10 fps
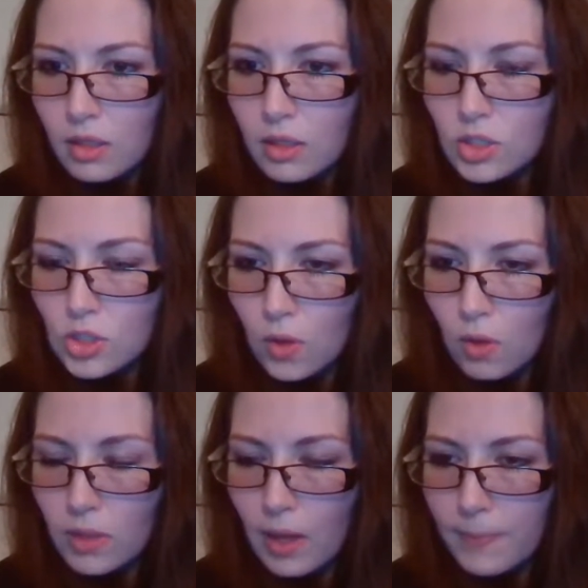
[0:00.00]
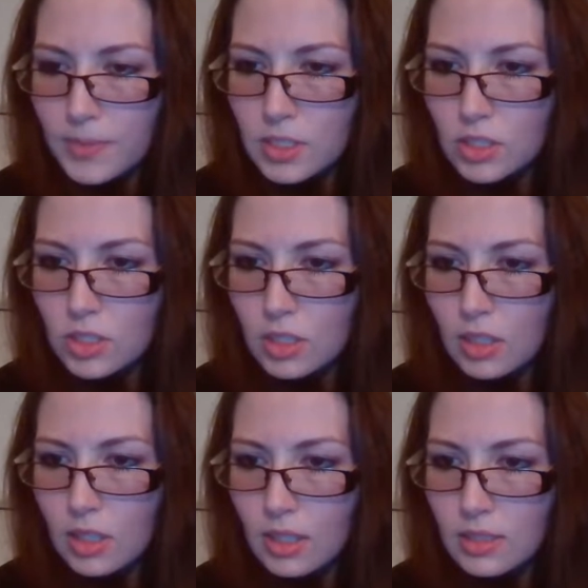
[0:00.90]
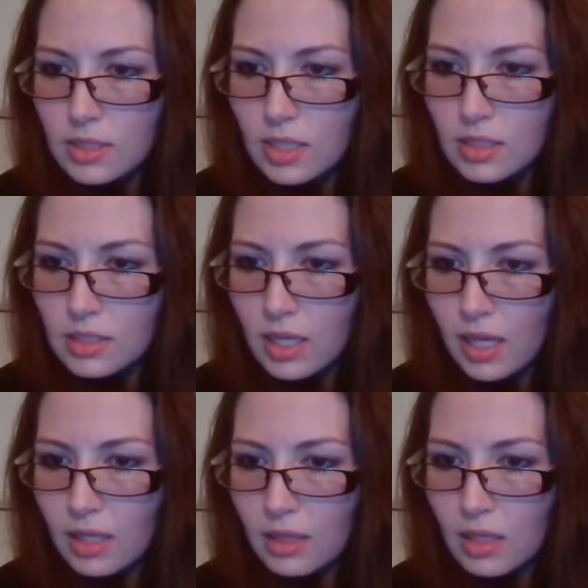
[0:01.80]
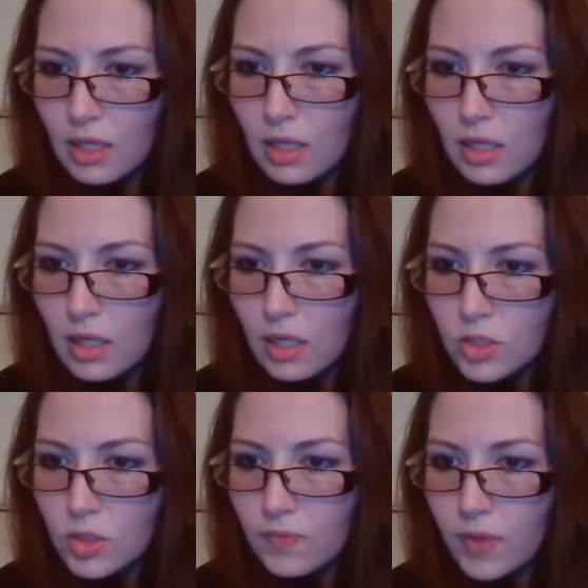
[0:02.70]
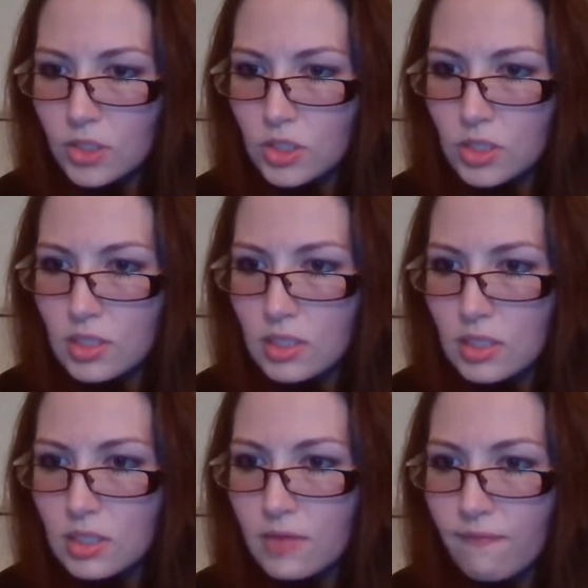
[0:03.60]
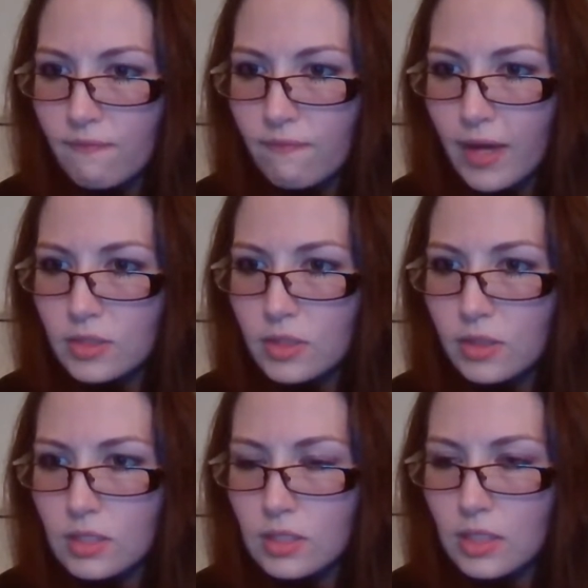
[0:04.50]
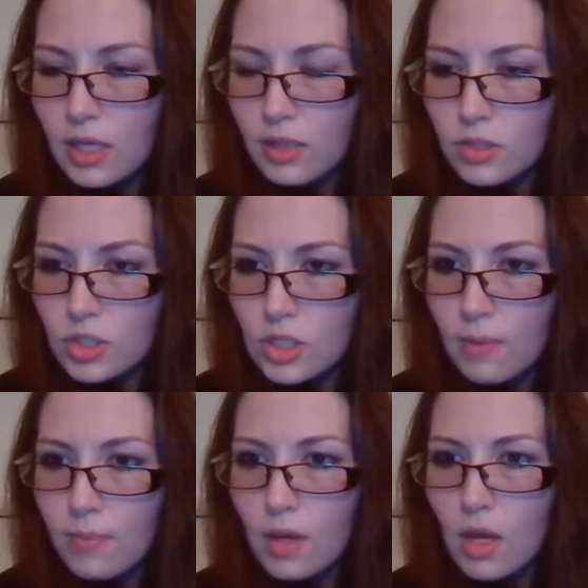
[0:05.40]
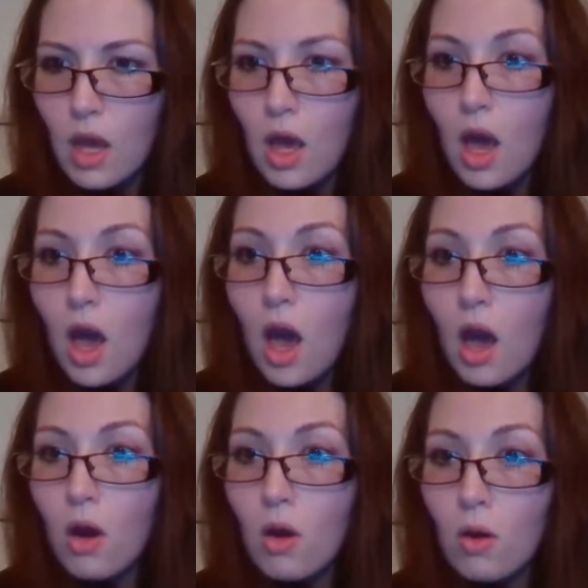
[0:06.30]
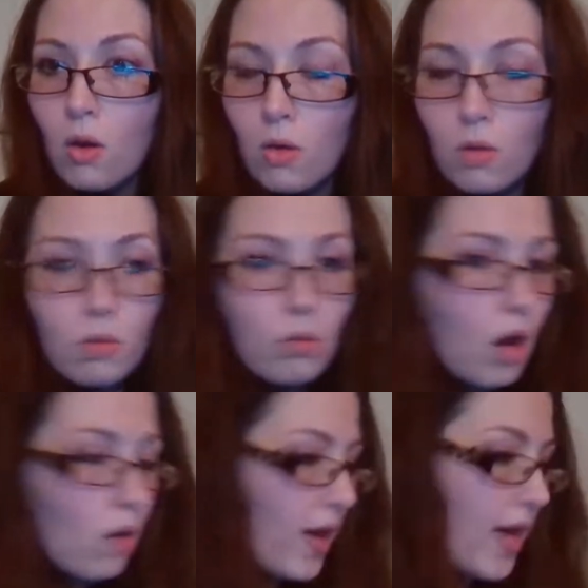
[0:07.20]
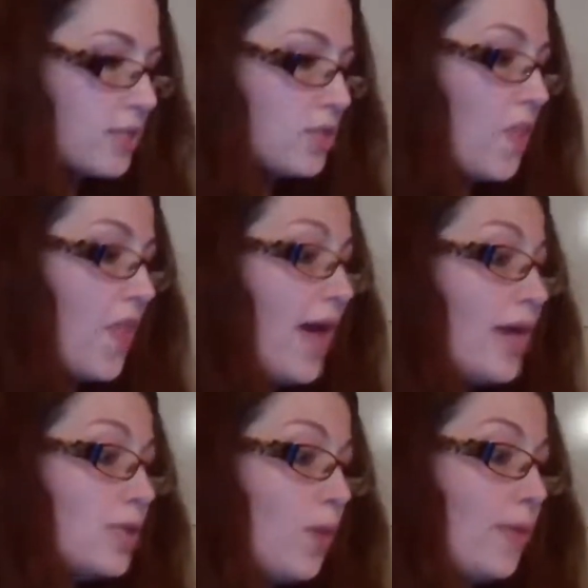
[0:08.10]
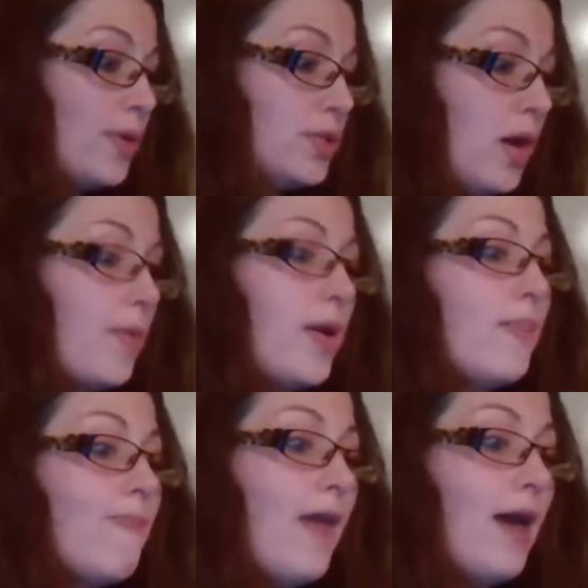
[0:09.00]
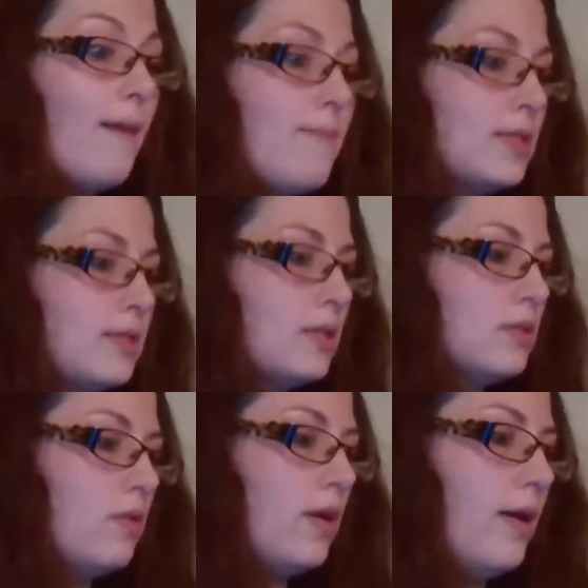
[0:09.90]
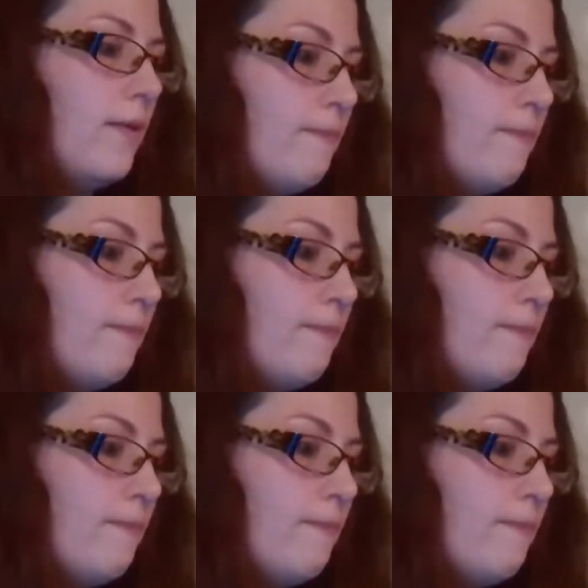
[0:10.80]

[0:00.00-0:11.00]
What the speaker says: controlled opposition exists and the country functions as a de facto dictatorship. Oh, okay. So that's why we were talking about. That makes sense. Okay.